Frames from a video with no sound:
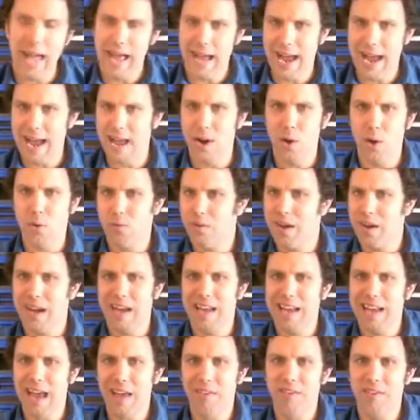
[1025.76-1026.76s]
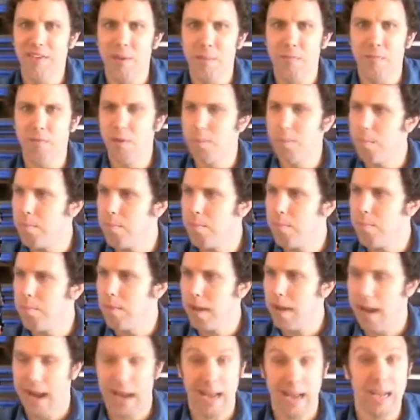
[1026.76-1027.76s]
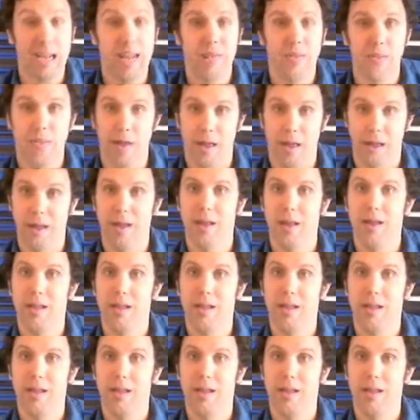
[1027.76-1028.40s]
don't recognize him from anything.